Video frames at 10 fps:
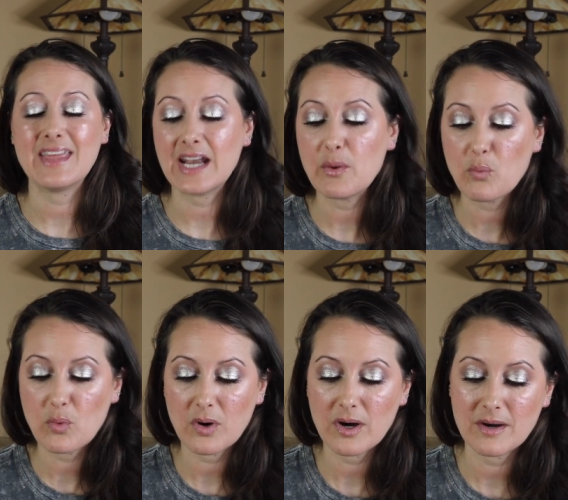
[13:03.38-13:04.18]
then I
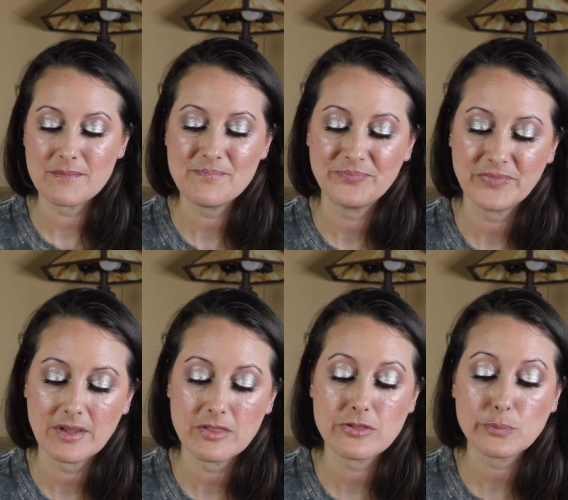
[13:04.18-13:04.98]
wore
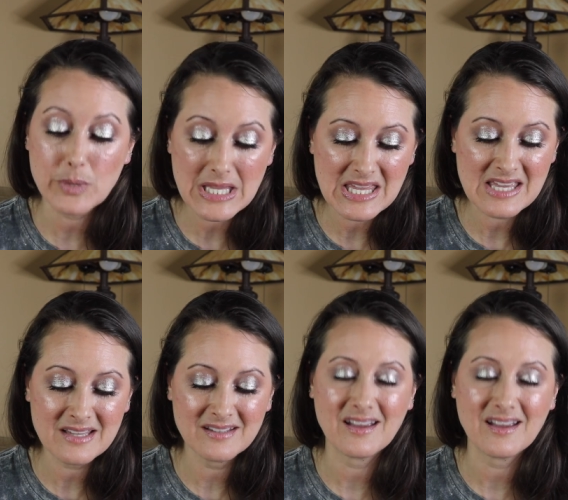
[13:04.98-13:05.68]
three